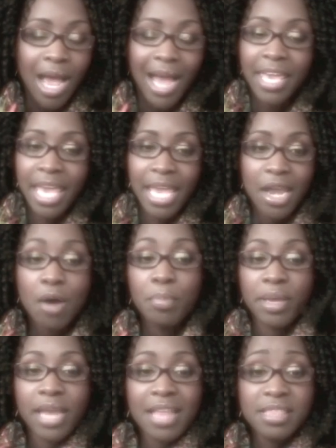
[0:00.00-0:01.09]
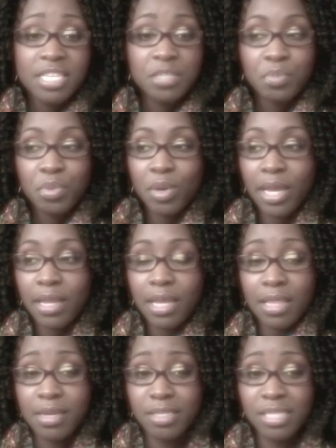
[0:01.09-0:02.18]
I can't help it. At this point,
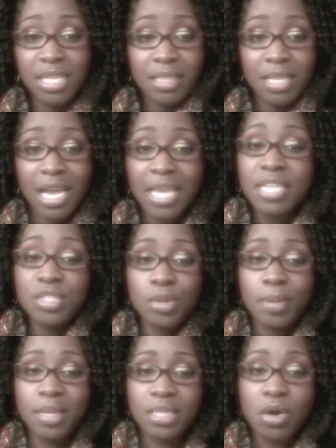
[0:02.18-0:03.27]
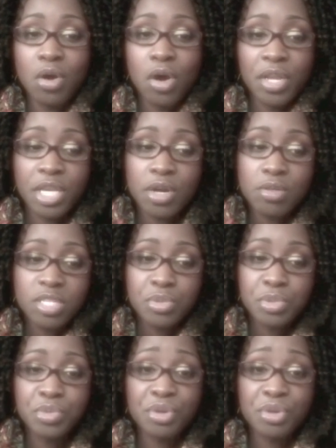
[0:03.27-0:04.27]
there's nothing I can do about the audio. This was